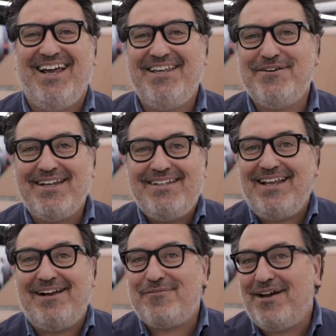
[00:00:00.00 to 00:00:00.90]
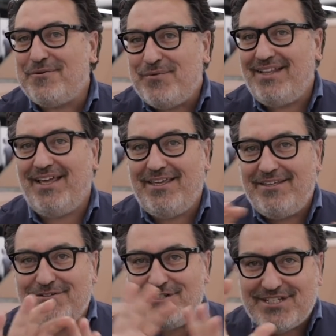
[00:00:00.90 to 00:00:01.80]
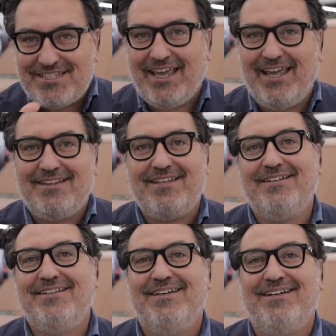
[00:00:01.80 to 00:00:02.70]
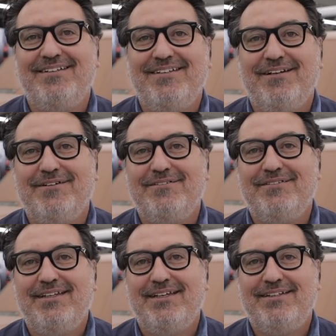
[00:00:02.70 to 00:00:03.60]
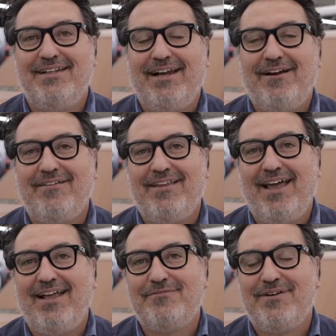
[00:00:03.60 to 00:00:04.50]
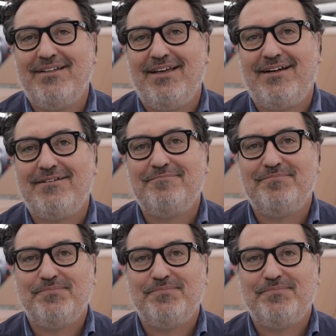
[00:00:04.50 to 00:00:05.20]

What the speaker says: And you can tell right away that you just hit the nail on the head right there.